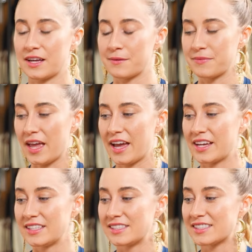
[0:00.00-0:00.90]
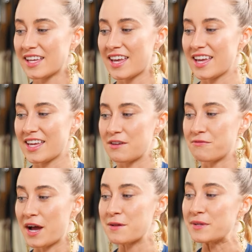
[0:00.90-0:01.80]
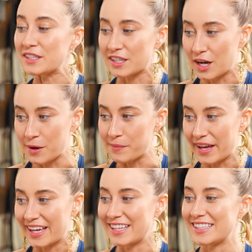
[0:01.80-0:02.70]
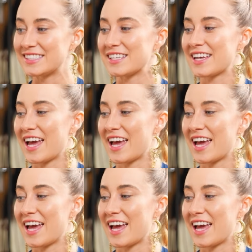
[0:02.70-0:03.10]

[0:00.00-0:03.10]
Um, and he invited me to come and